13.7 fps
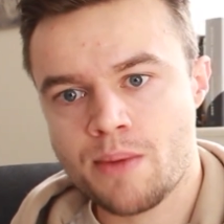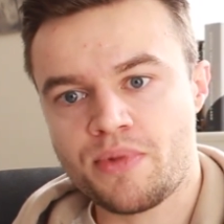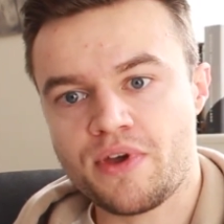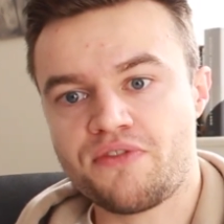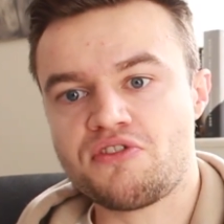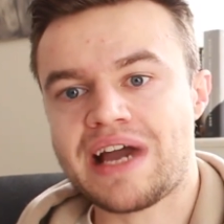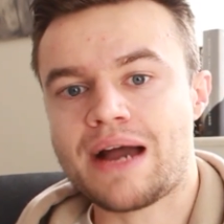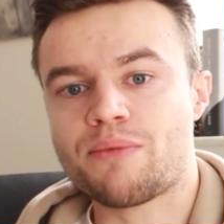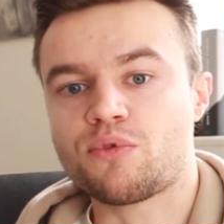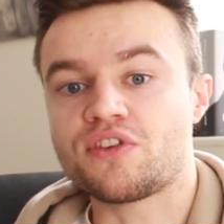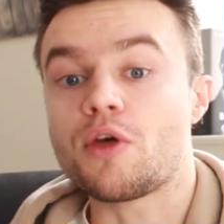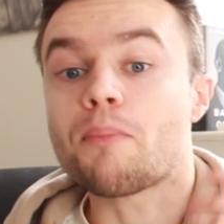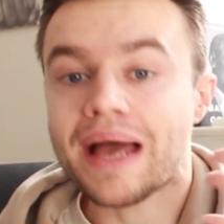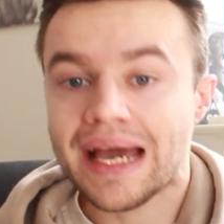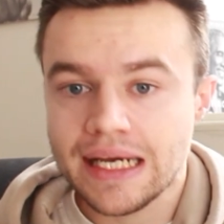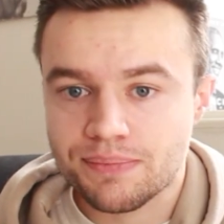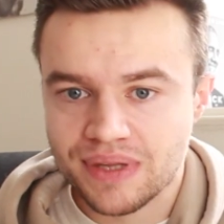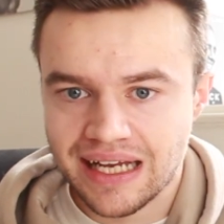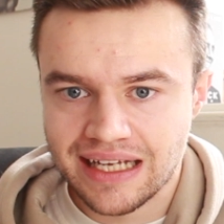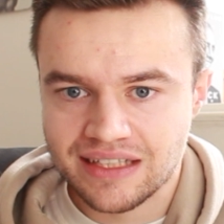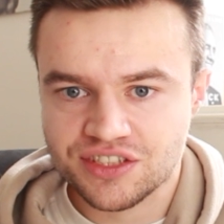But if you have one of the pay
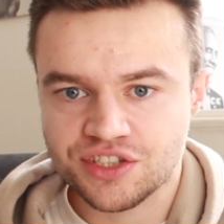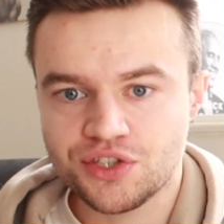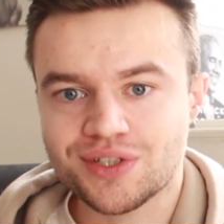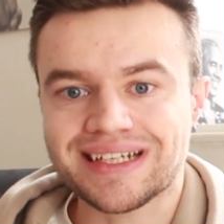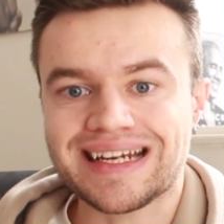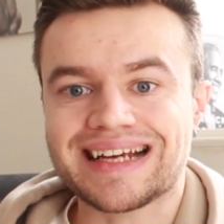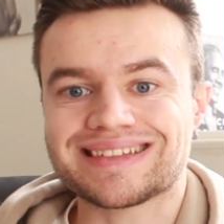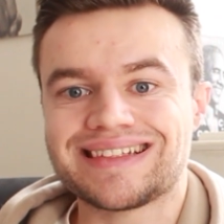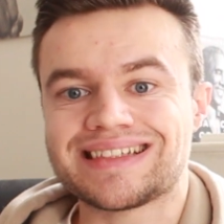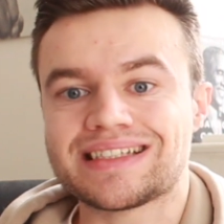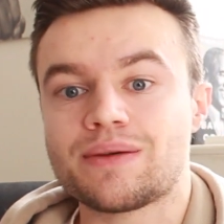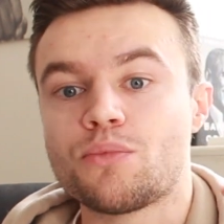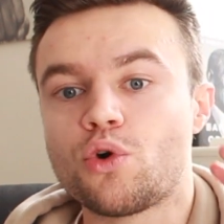plans, you can access